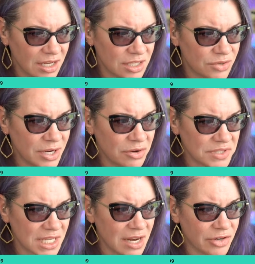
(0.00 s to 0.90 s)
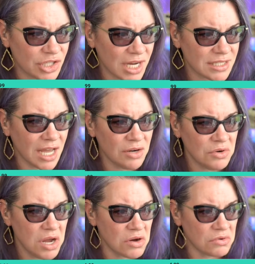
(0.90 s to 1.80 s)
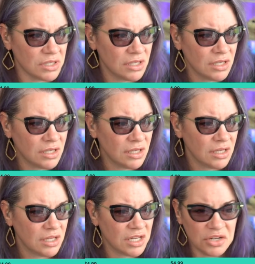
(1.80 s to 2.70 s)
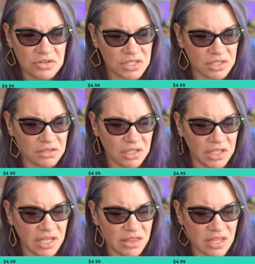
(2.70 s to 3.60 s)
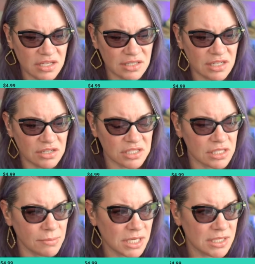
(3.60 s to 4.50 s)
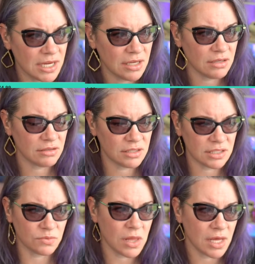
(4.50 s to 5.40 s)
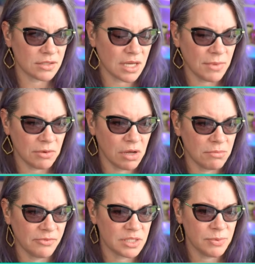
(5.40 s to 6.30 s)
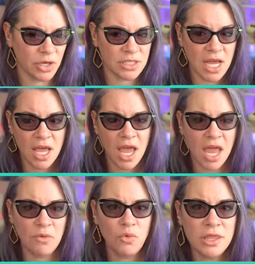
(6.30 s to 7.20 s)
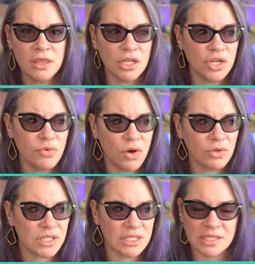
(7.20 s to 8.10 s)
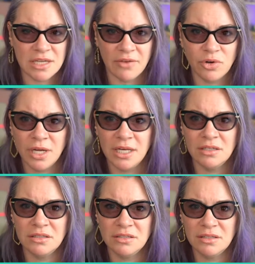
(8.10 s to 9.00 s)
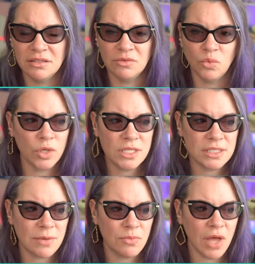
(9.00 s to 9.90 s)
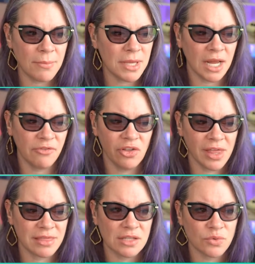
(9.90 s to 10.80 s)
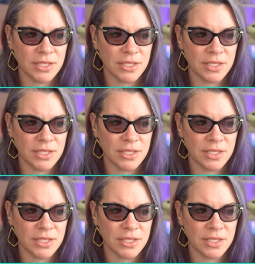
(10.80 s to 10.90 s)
Do we know if SLED ever checked? I don't know. Can you just yeet things into your septic tank? This is well outside my realm of experience. And wouldn't the new owners discover it? Wouldn't some, I mean, I feel like that's way